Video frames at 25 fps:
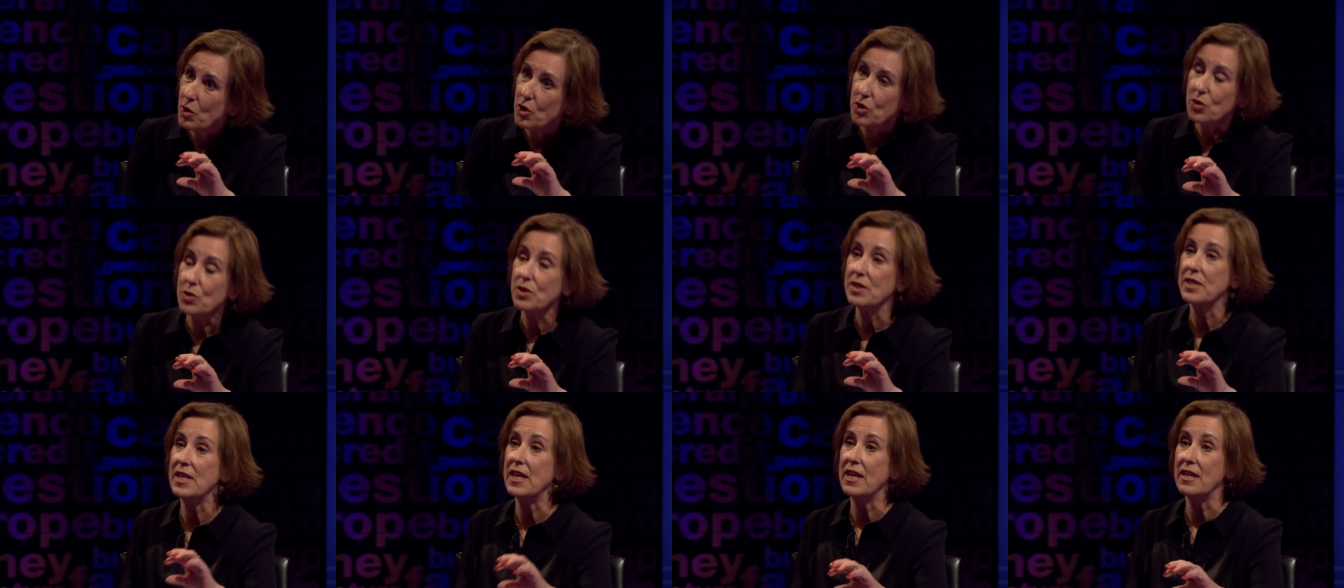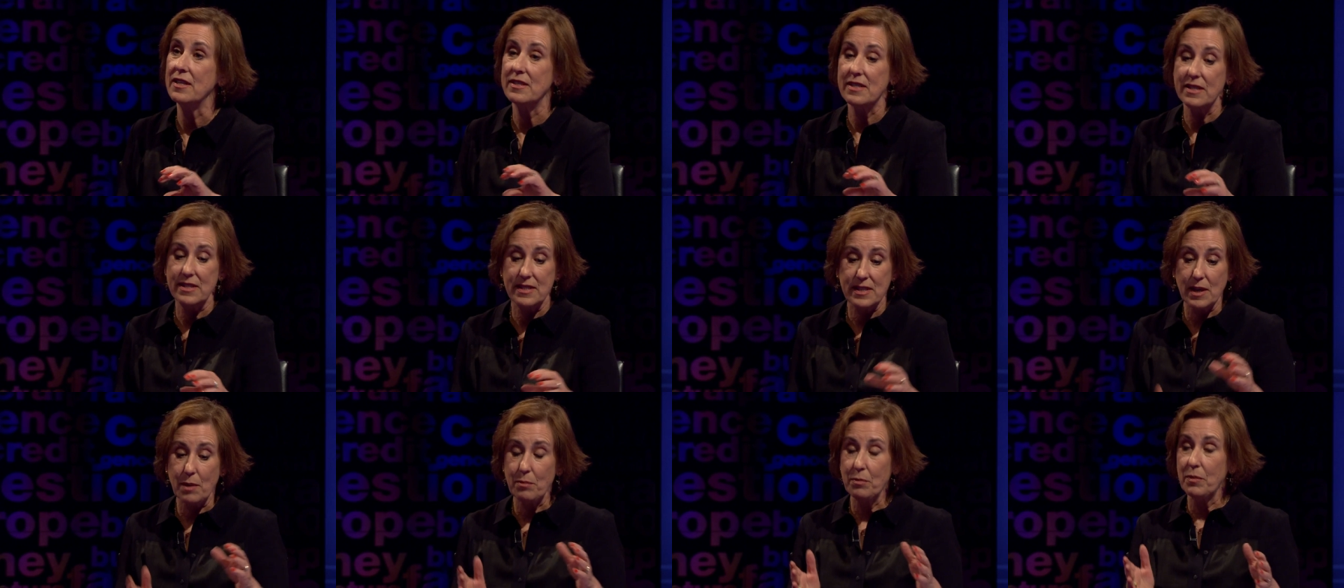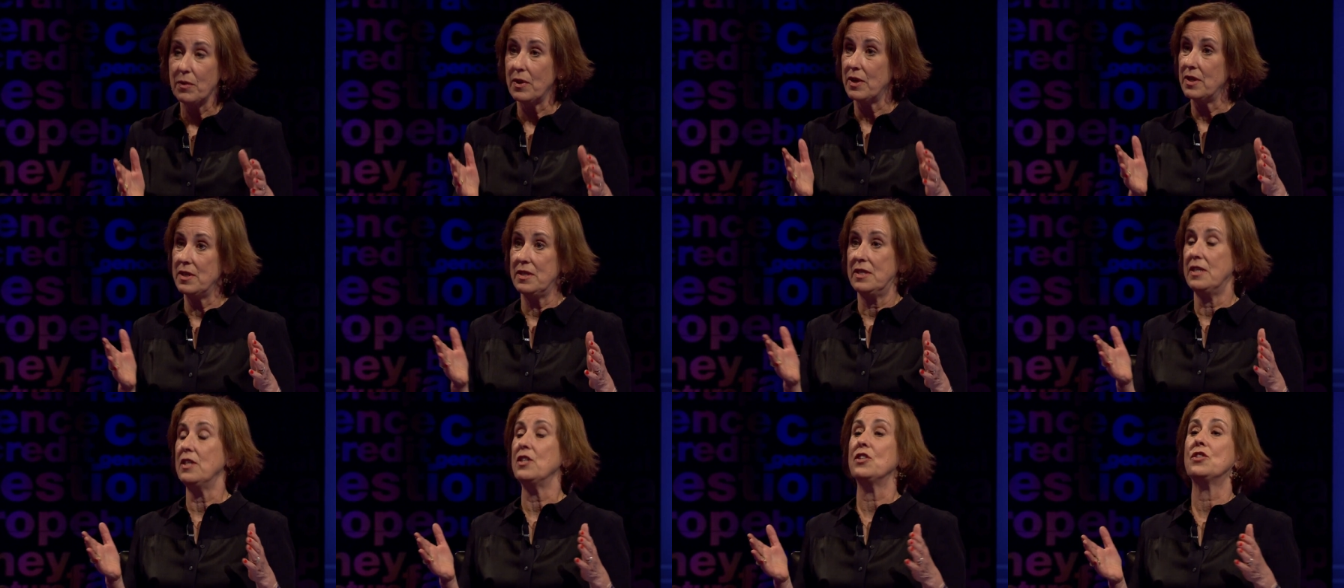what you're saying is in some
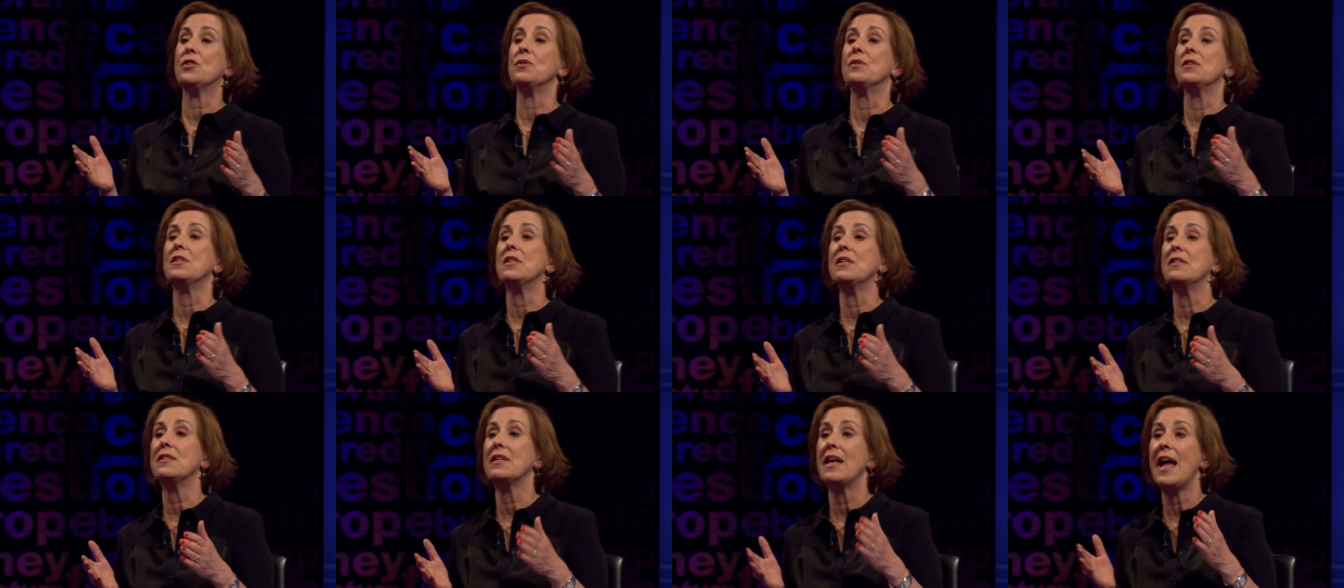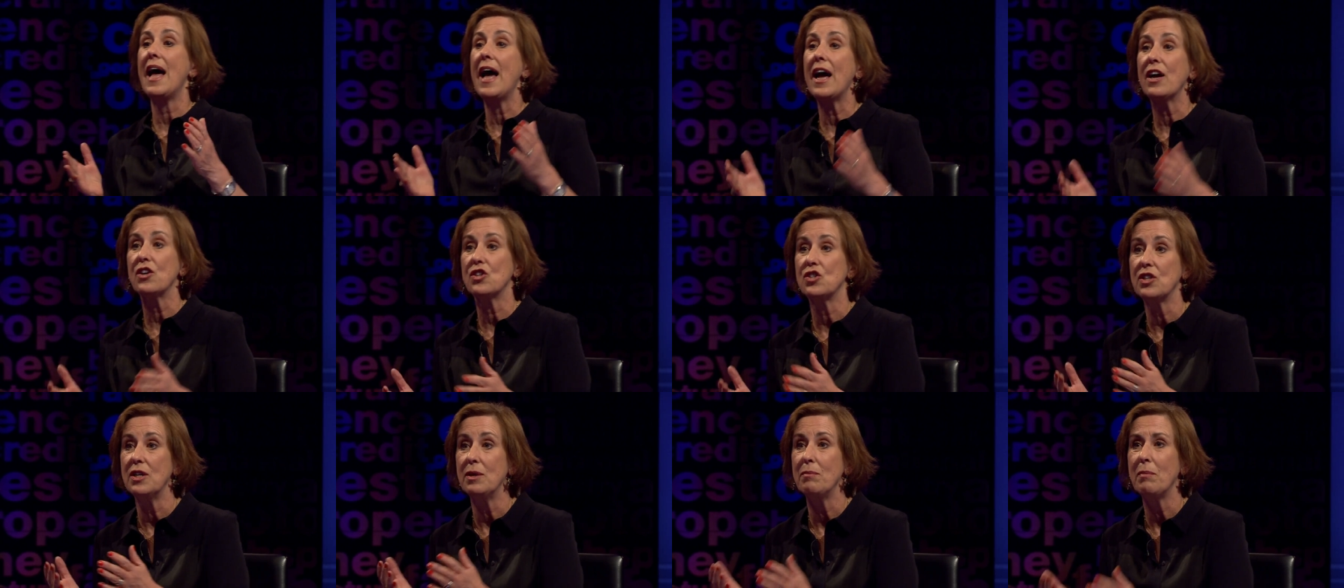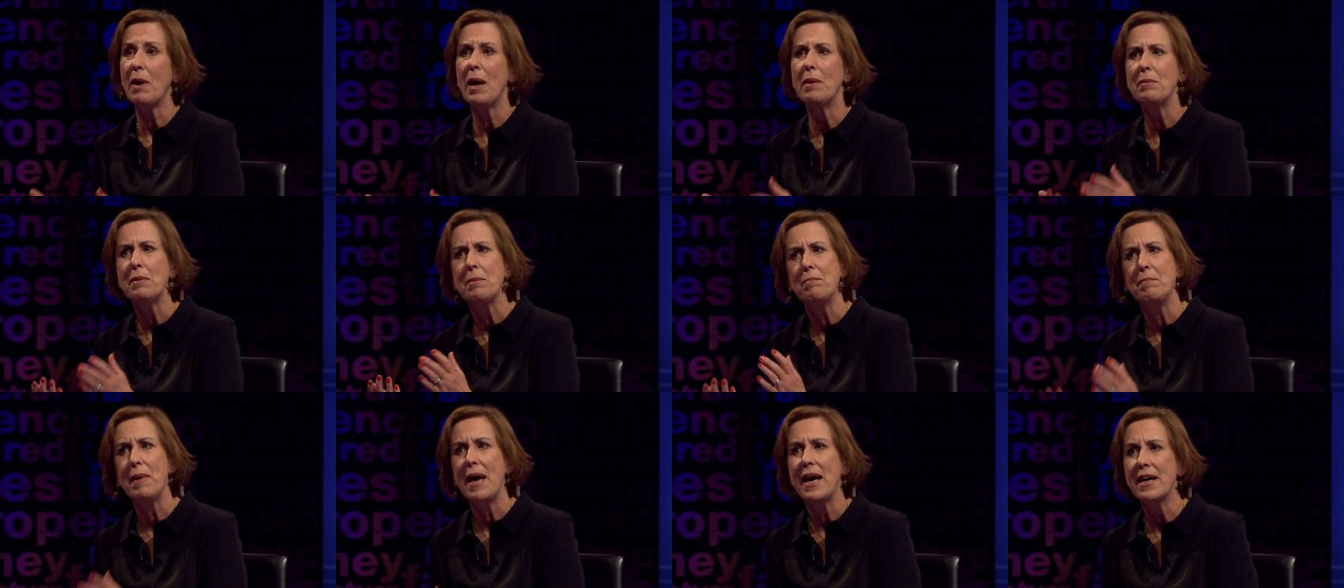constituencies, it actually might be
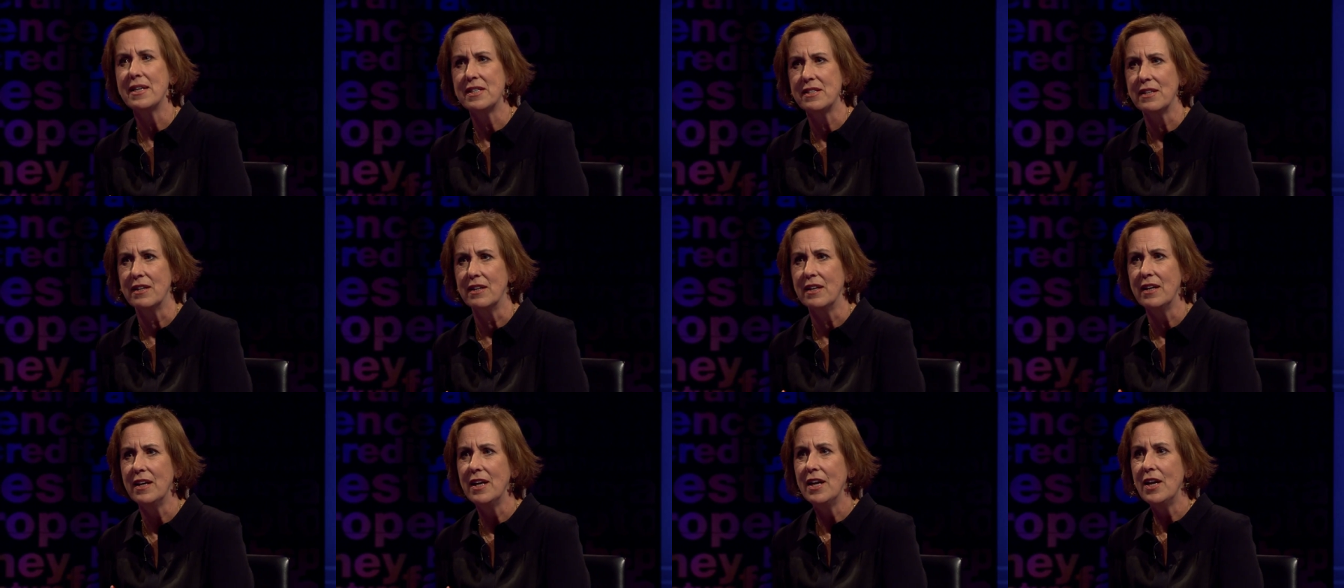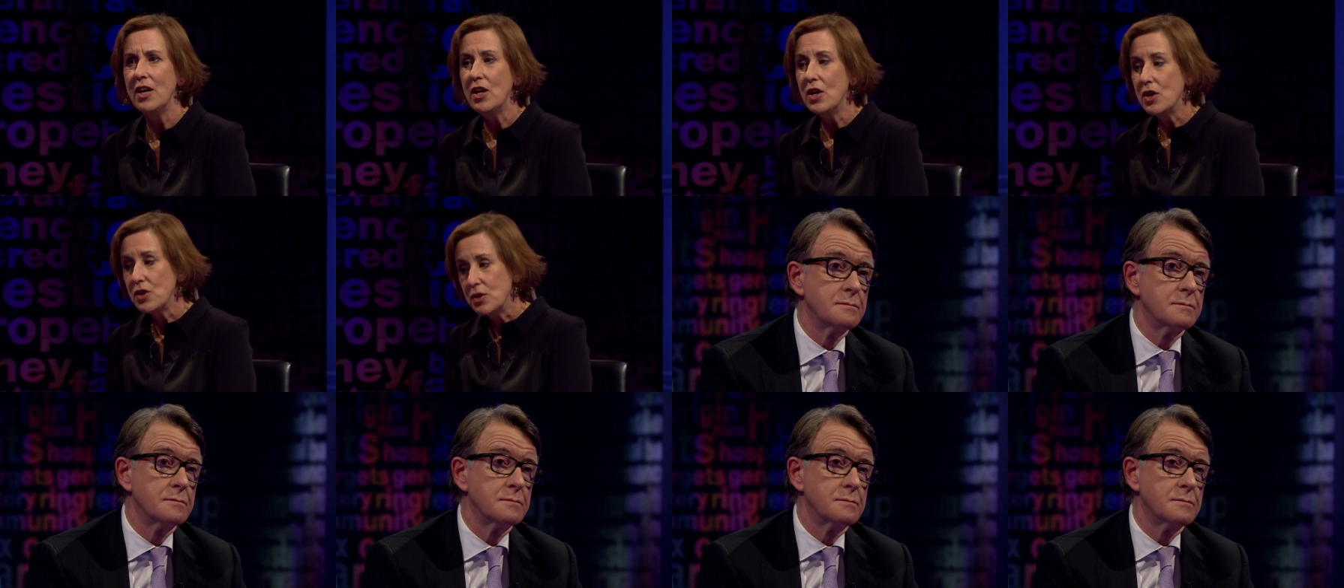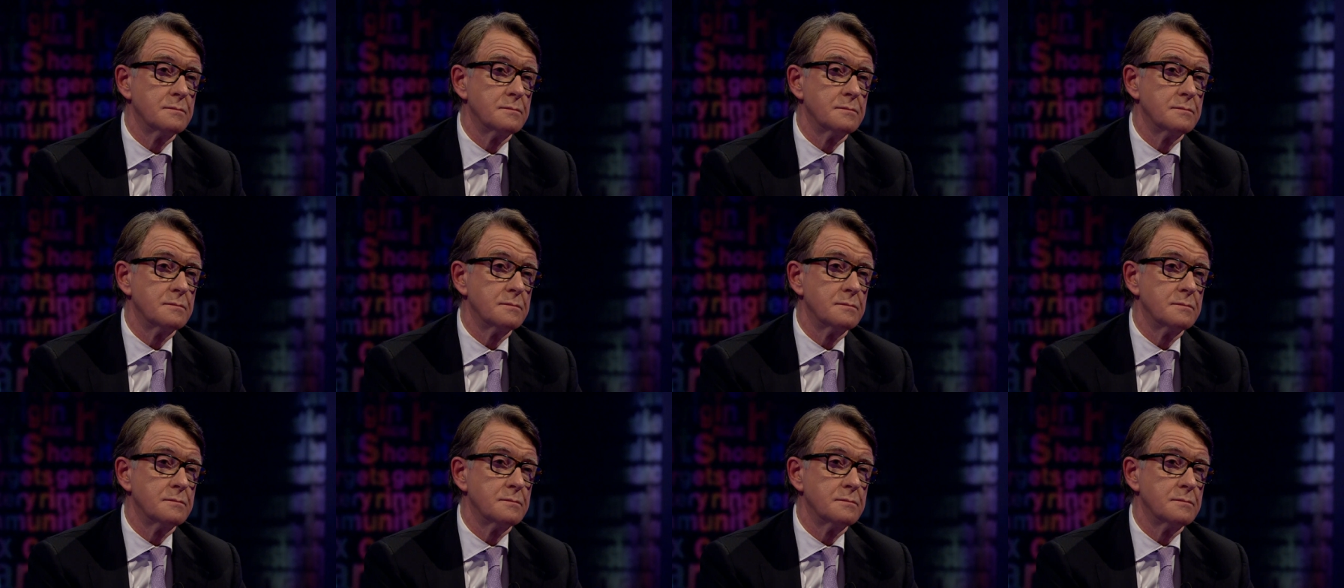better to